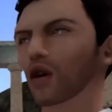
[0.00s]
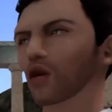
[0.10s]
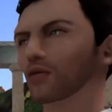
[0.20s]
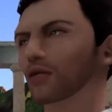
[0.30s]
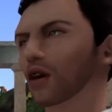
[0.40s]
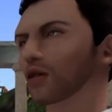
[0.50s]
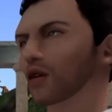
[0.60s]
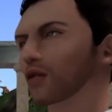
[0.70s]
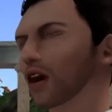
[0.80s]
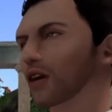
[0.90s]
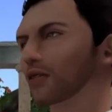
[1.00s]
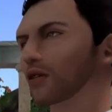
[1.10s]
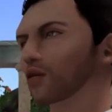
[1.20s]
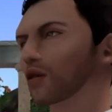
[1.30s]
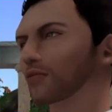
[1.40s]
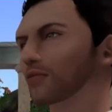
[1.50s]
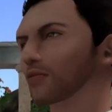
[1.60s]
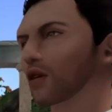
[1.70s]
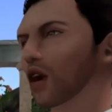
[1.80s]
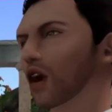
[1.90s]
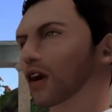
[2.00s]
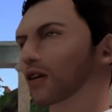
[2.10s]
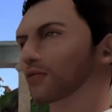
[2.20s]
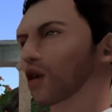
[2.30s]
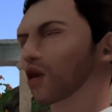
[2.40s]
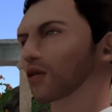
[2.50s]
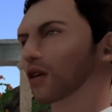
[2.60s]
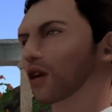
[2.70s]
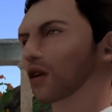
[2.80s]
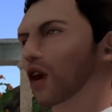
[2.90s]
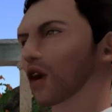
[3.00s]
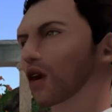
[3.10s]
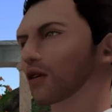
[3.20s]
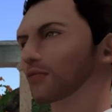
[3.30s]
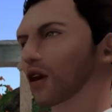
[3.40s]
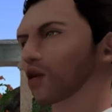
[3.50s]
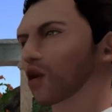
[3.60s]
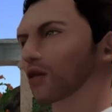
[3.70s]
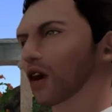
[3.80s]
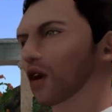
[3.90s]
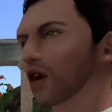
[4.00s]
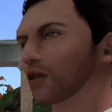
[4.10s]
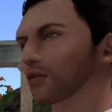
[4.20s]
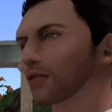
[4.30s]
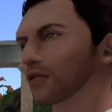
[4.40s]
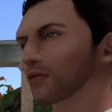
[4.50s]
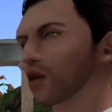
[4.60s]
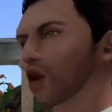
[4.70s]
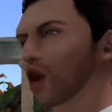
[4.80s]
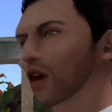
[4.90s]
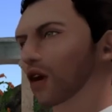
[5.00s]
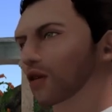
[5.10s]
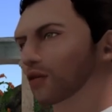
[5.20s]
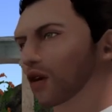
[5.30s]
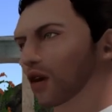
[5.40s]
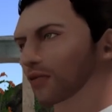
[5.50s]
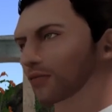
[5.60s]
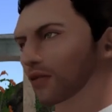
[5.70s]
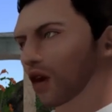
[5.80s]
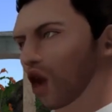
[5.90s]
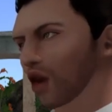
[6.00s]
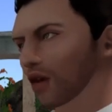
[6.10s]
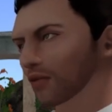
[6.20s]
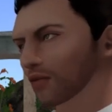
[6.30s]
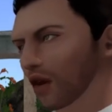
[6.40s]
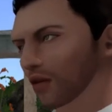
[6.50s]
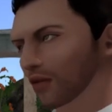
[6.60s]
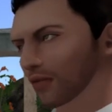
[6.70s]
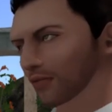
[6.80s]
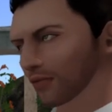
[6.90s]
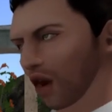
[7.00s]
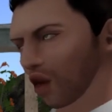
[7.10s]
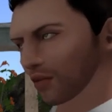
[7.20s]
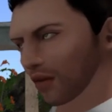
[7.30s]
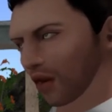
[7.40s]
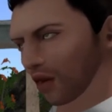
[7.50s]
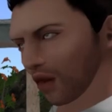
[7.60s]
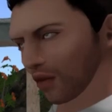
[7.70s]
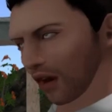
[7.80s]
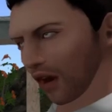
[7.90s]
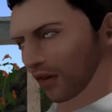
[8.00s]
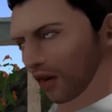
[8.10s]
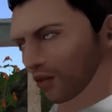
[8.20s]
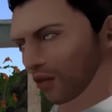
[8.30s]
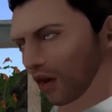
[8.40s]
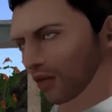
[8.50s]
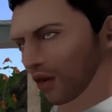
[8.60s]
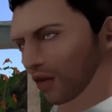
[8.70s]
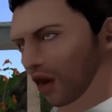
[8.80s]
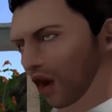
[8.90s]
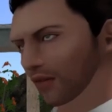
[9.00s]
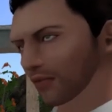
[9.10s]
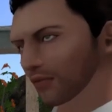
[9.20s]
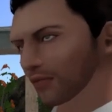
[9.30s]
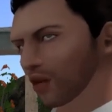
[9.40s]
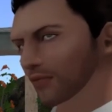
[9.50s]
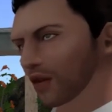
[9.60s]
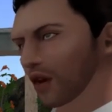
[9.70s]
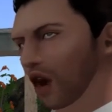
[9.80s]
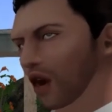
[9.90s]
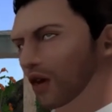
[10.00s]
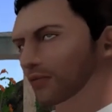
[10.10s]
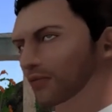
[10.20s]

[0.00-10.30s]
about the money, this is a good way for us to save our healthcare settings and make sure that we are all